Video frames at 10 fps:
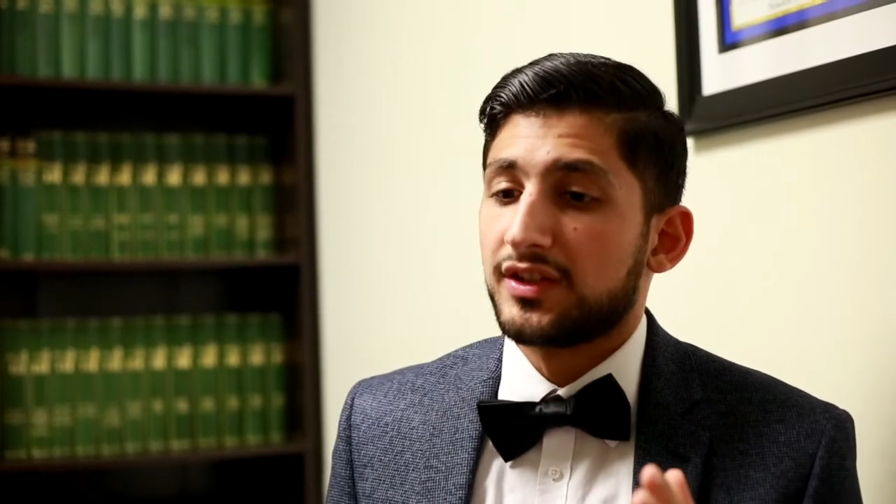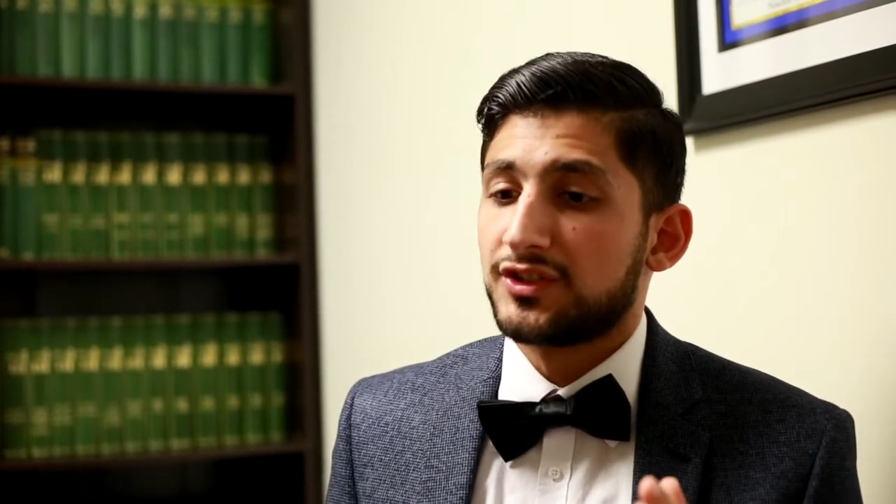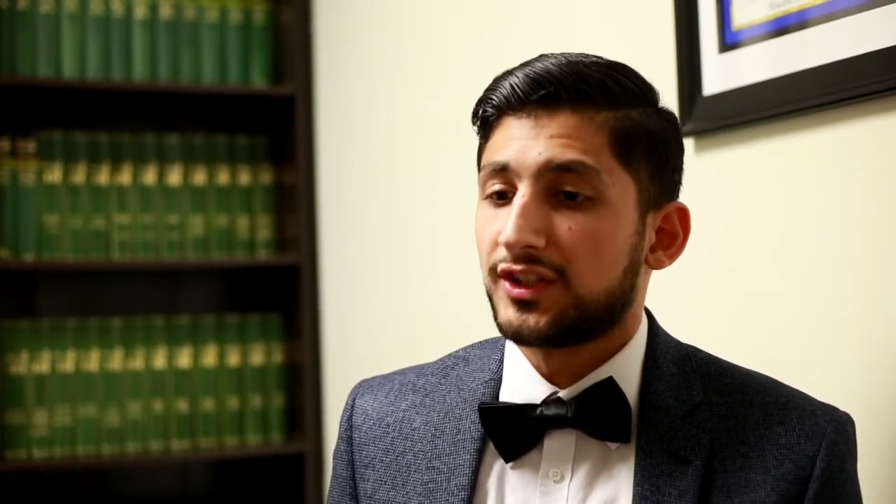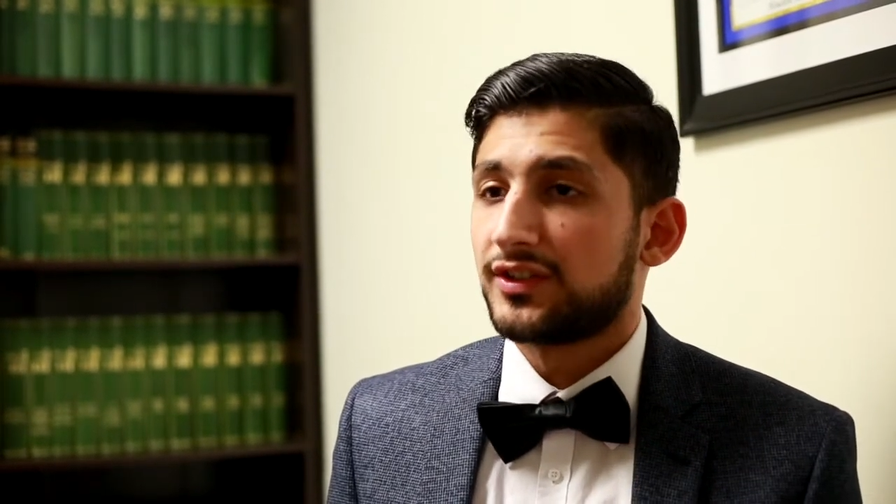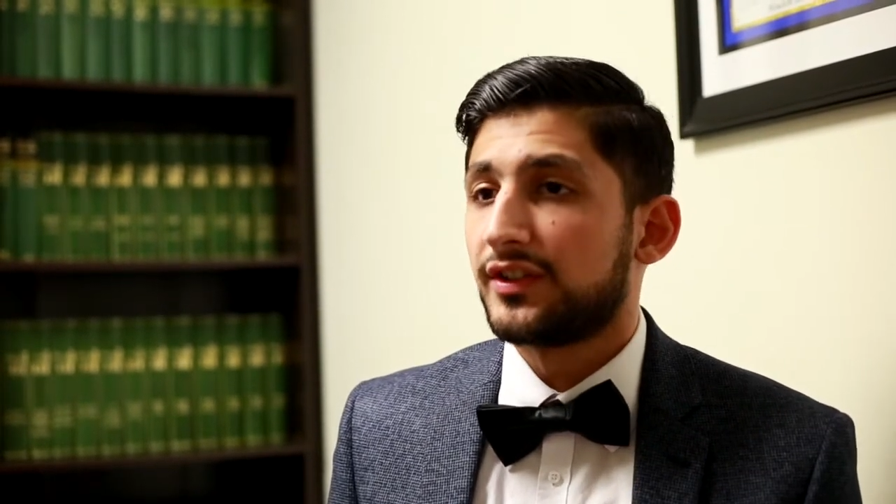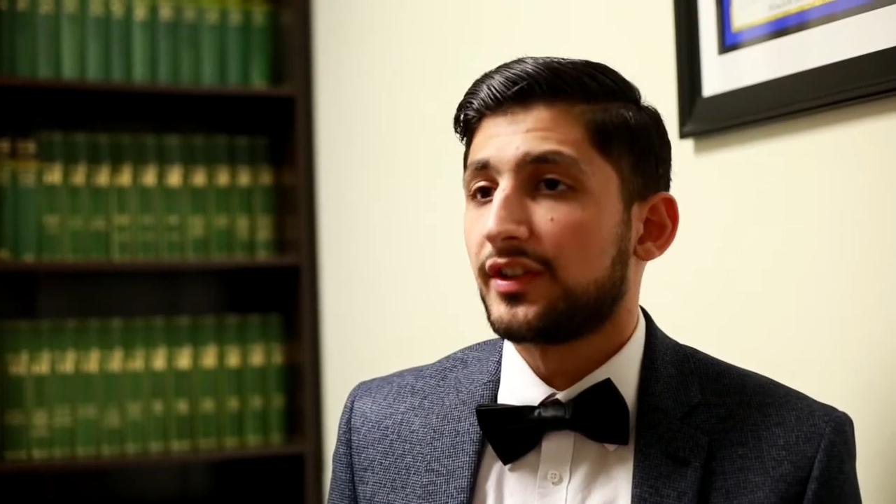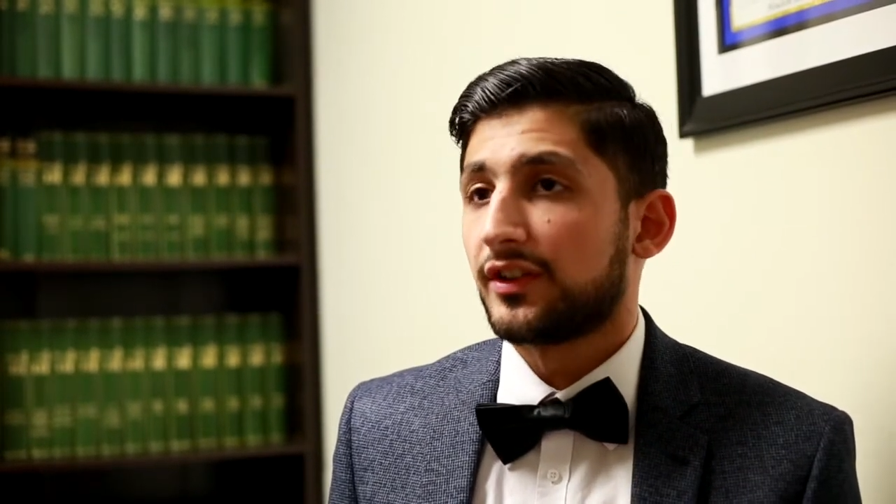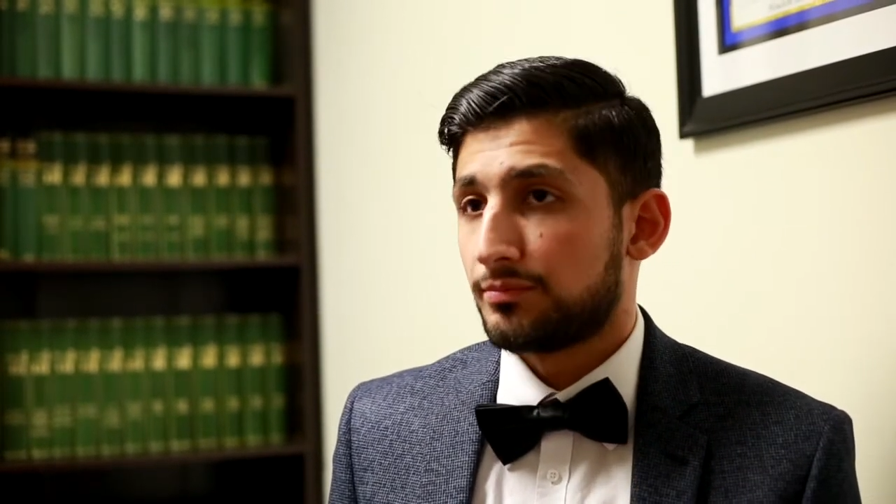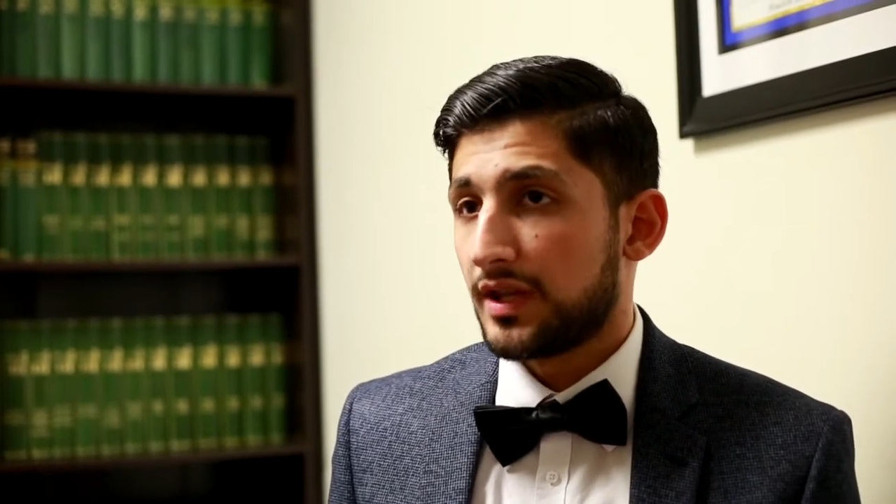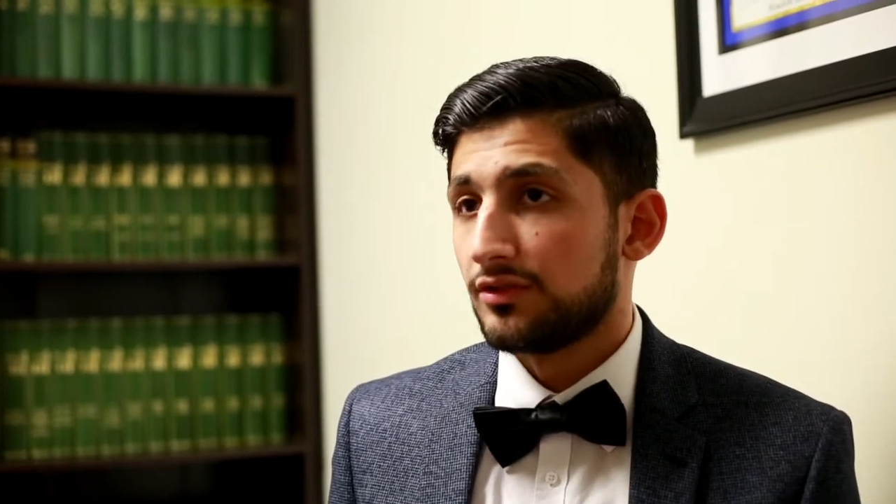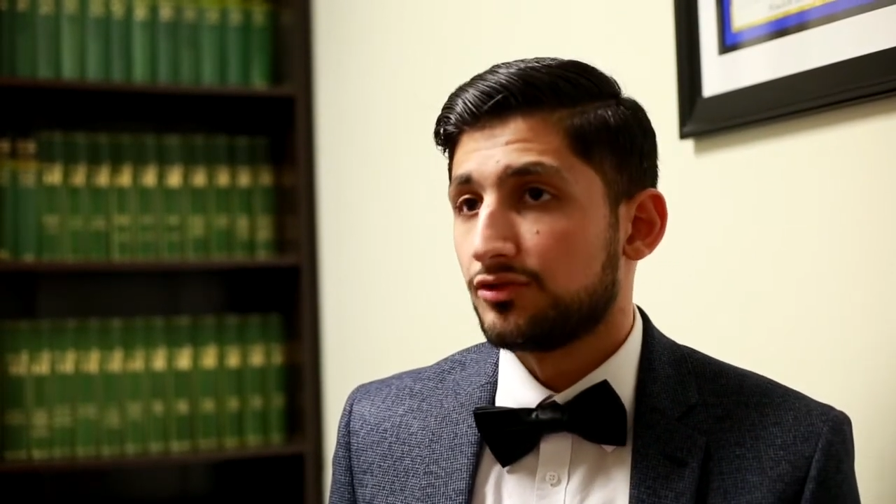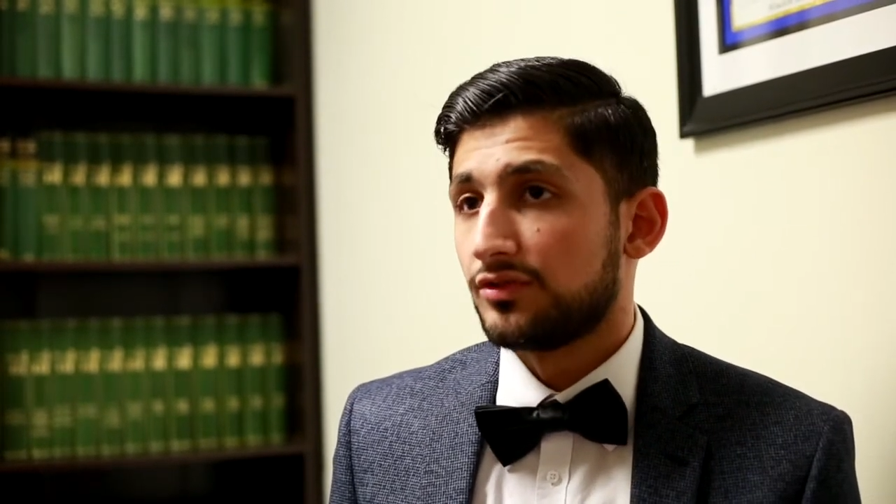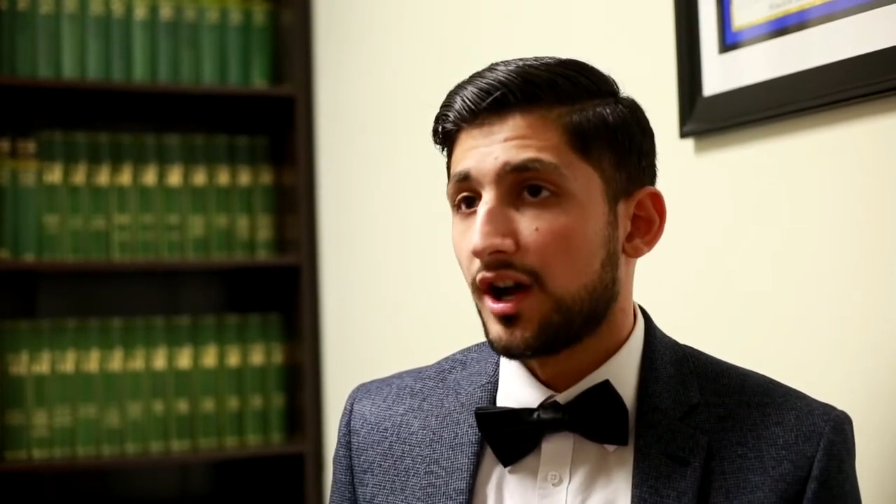66-page